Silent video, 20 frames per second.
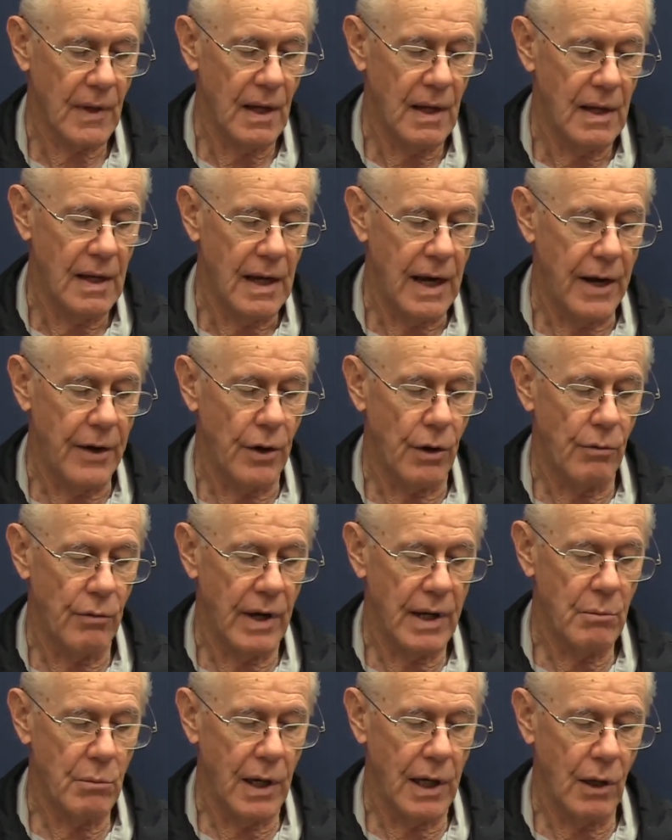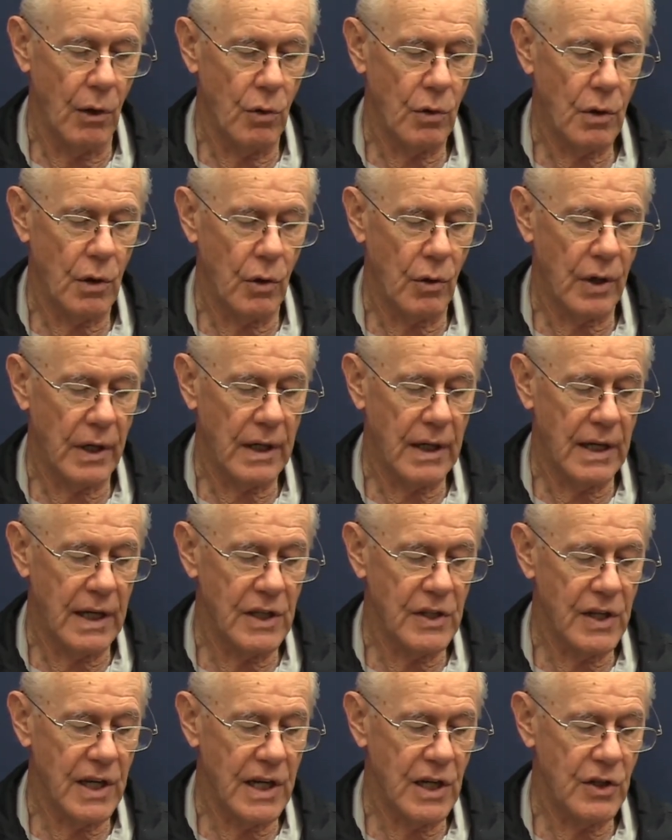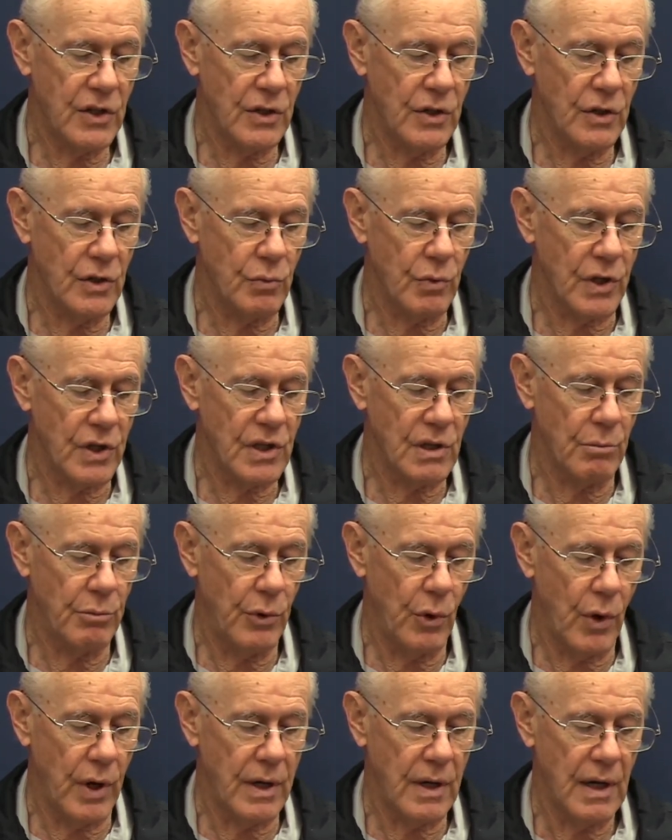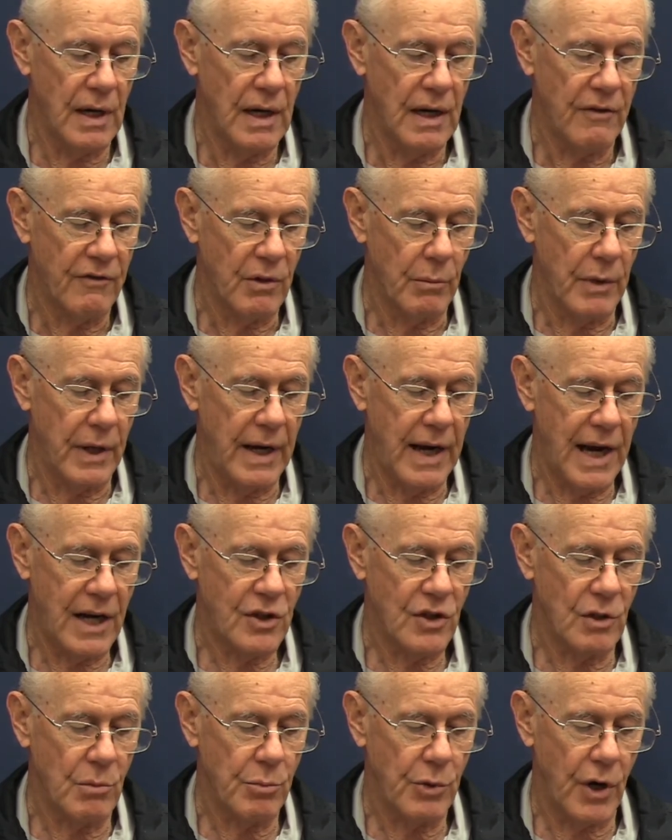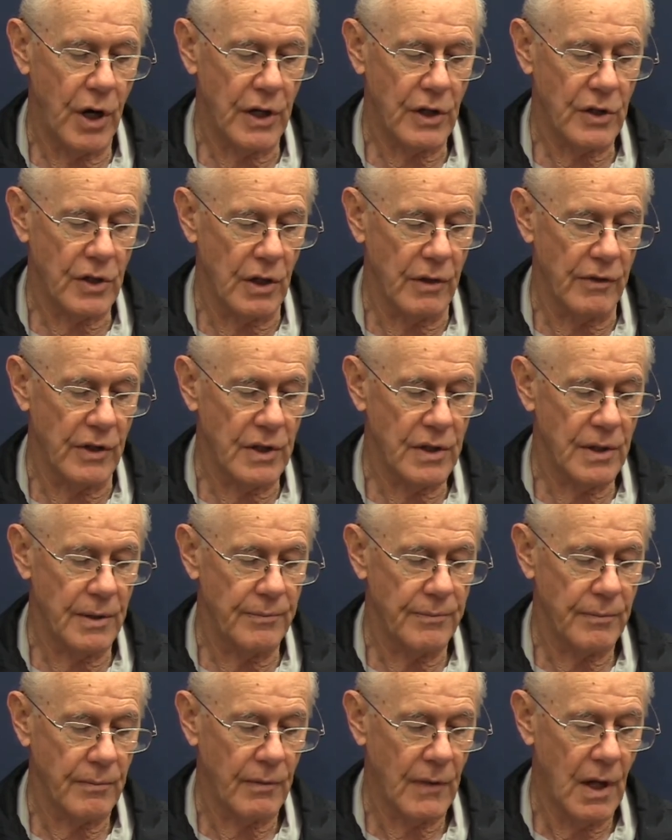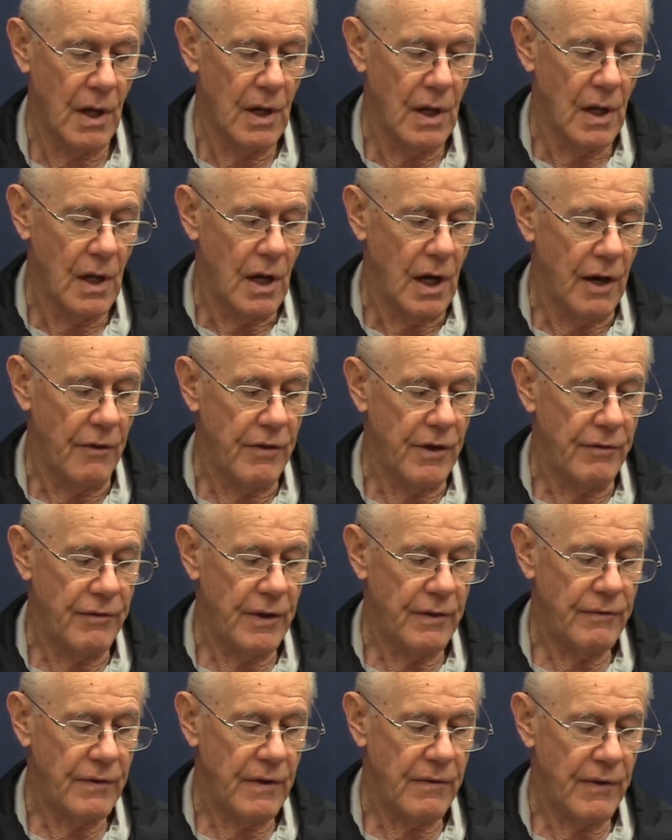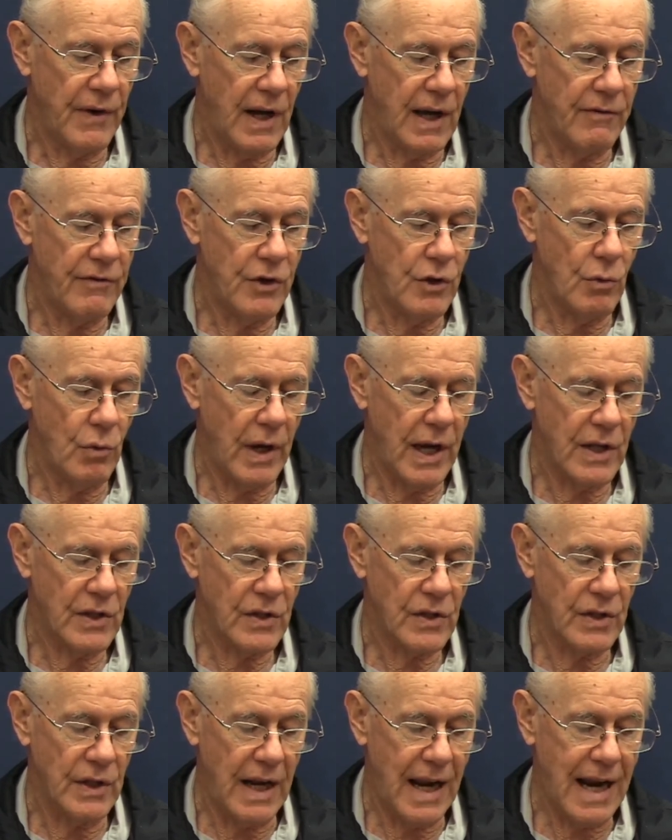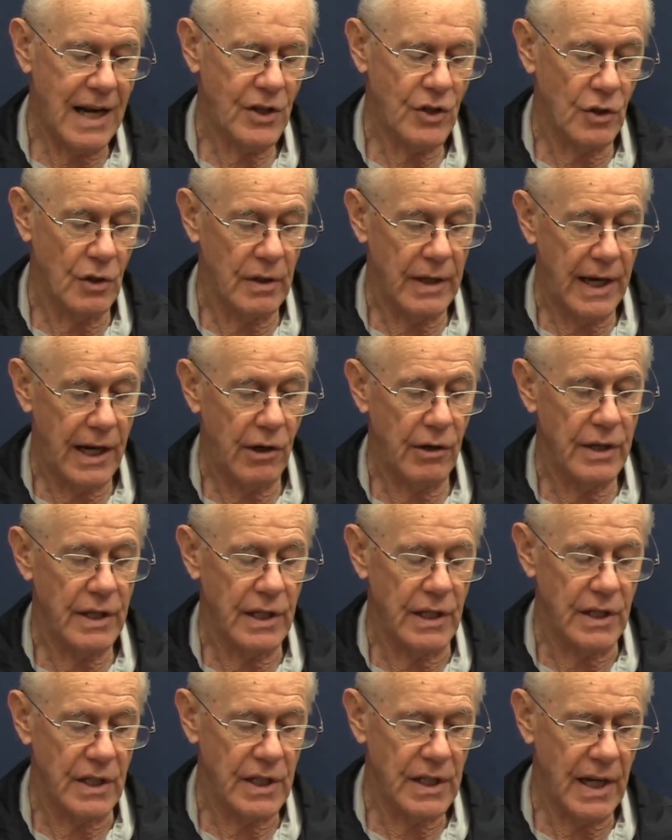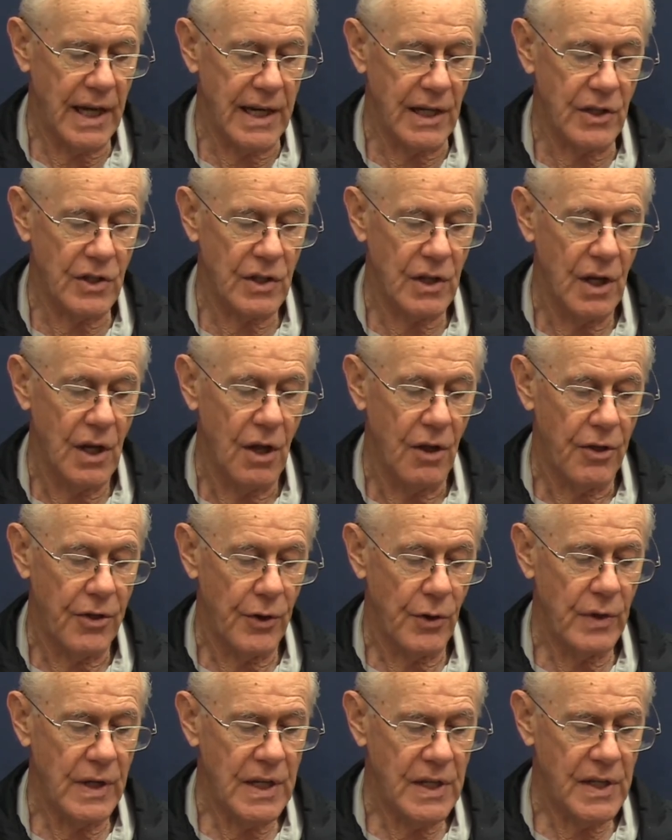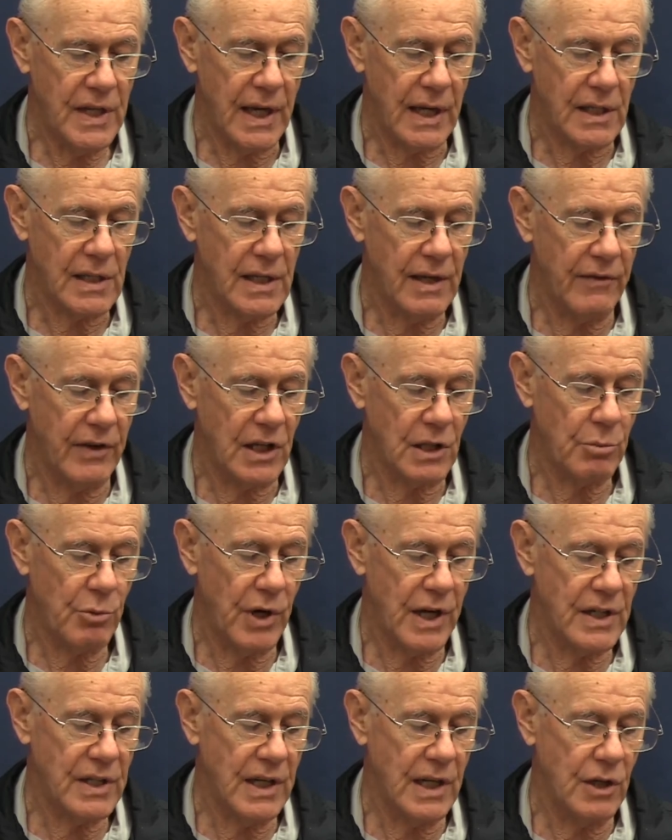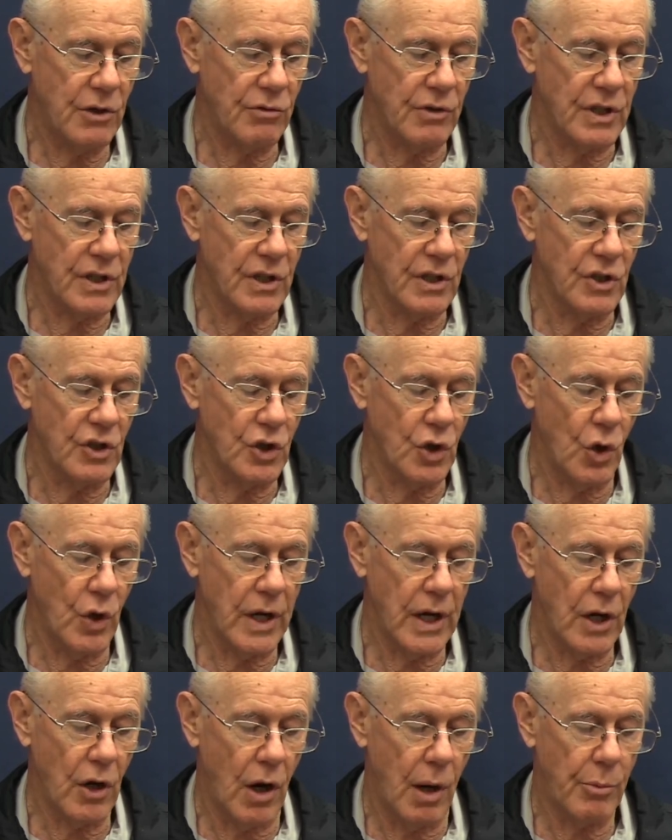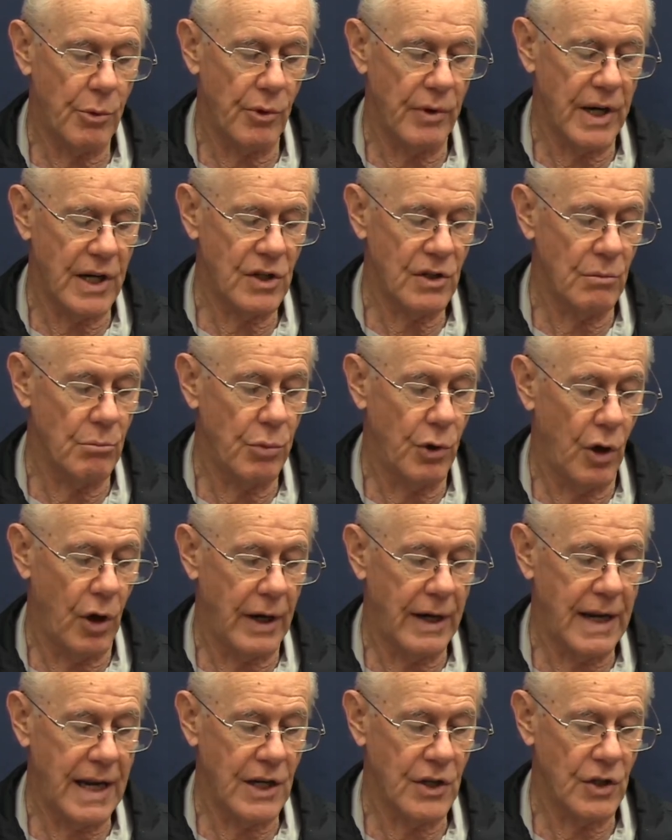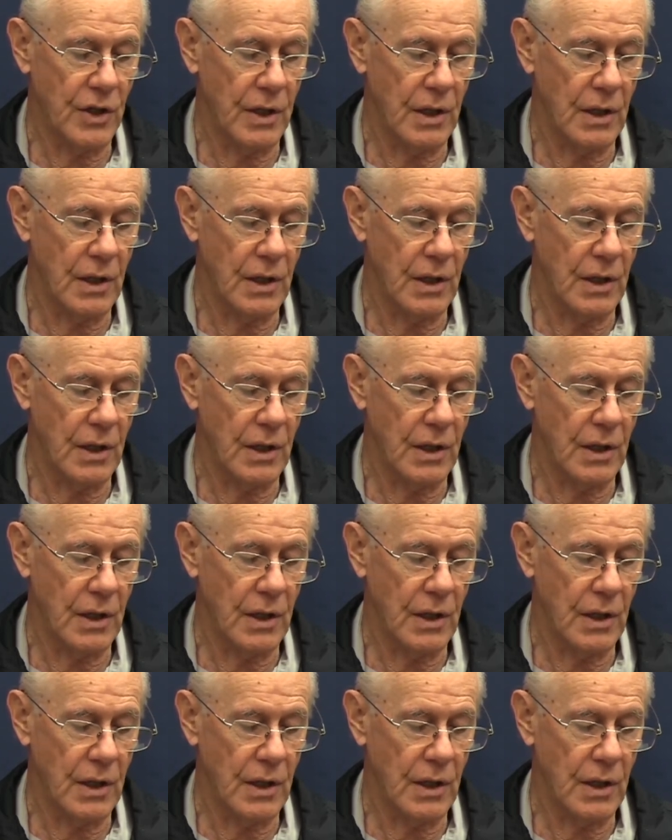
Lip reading: and are run by local organizations with support from the National Park Service. Of the 55 U.S. National Heritage Sites, 36 have expressed interest in joining Operation Pollination.